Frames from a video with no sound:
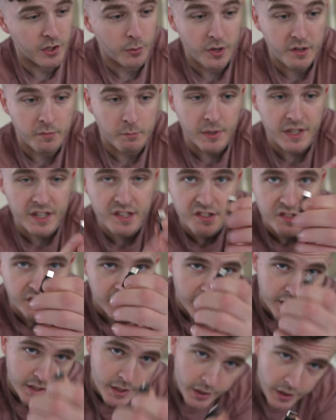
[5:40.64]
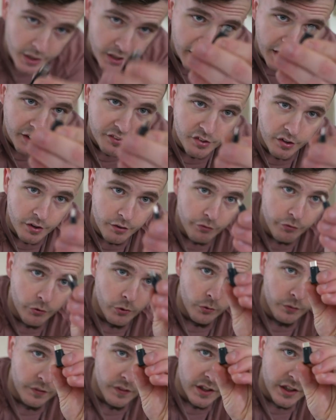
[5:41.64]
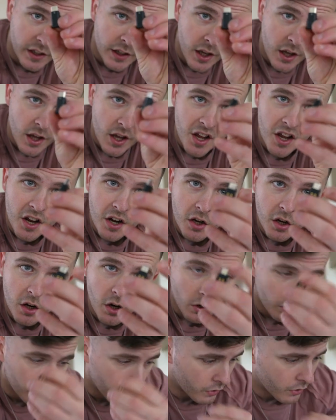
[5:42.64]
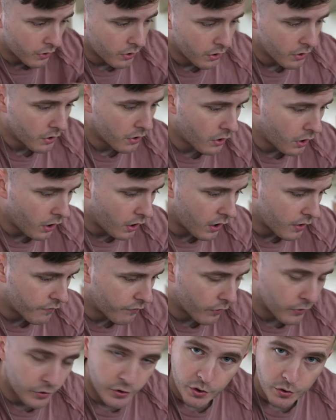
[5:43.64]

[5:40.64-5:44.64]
USB-C connector for the non iPhone